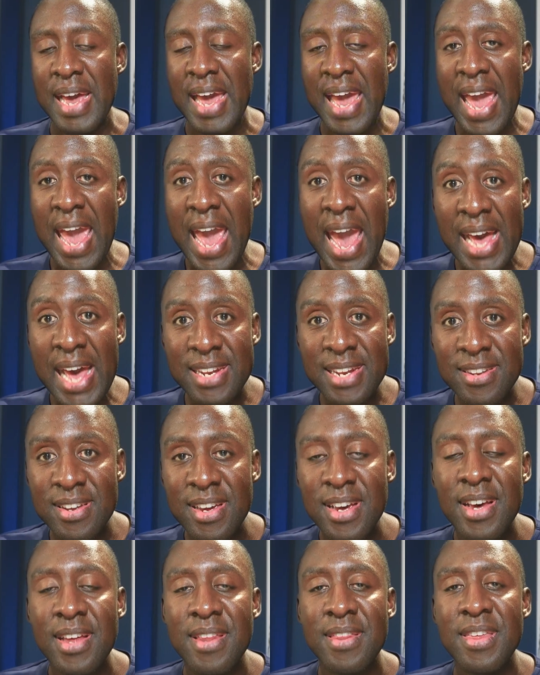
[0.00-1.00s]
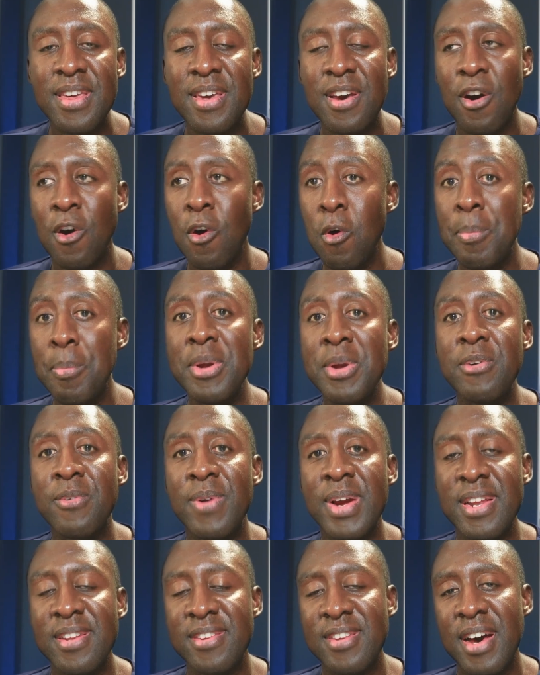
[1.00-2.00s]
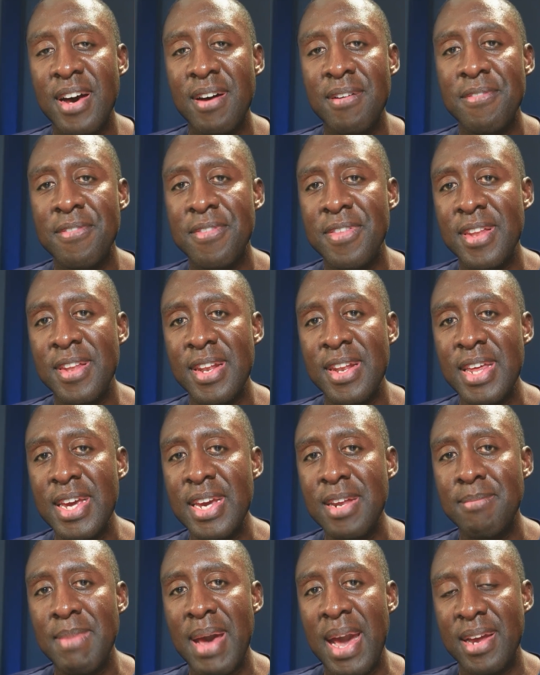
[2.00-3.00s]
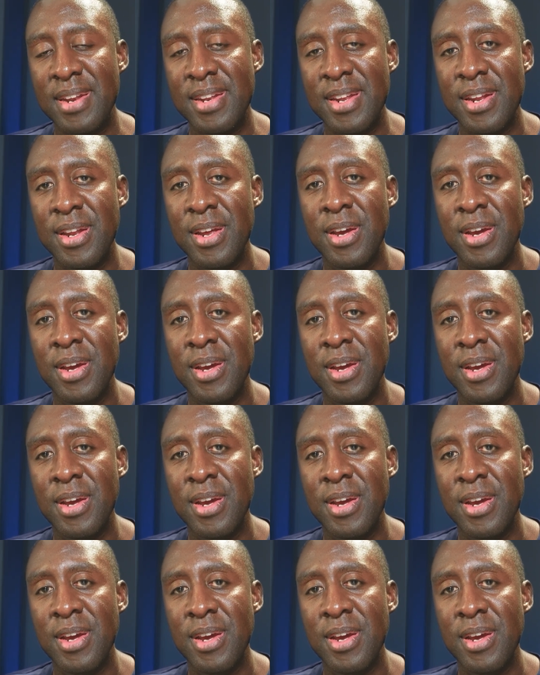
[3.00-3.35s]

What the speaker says: And the open rates of the lead magnet